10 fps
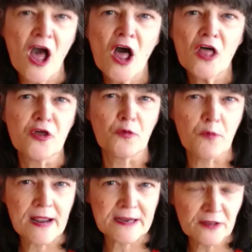
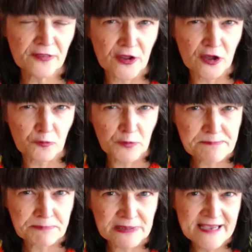the
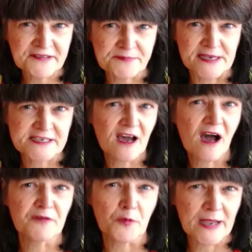replacement
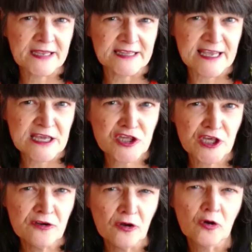of a regulation
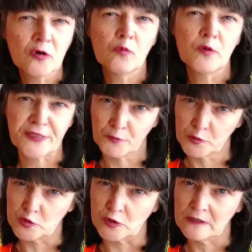with a
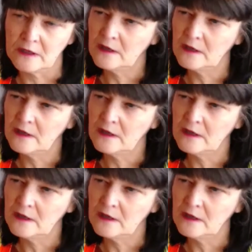rule.